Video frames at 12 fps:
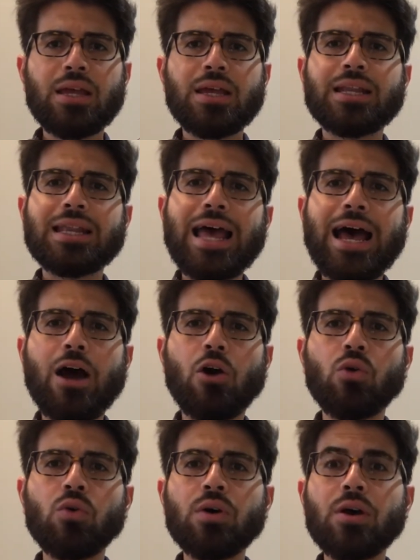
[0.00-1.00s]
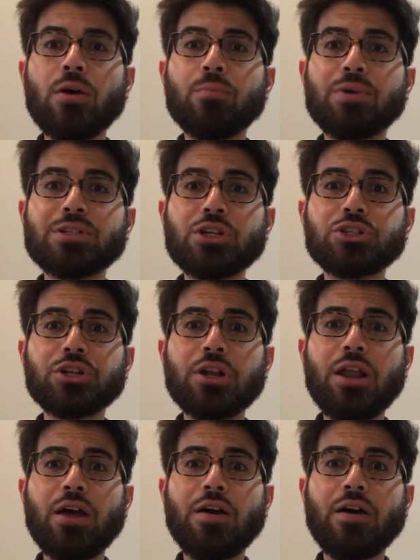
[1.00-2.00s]
Now
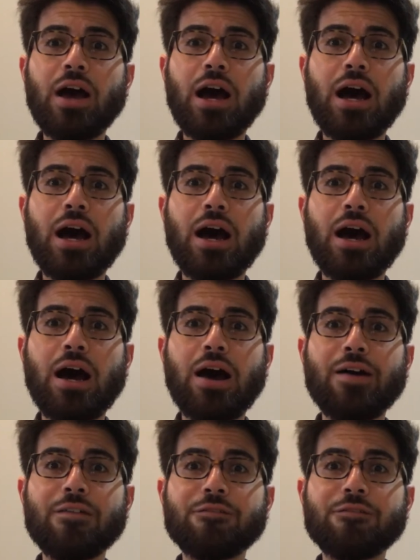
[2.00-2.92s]
position 5,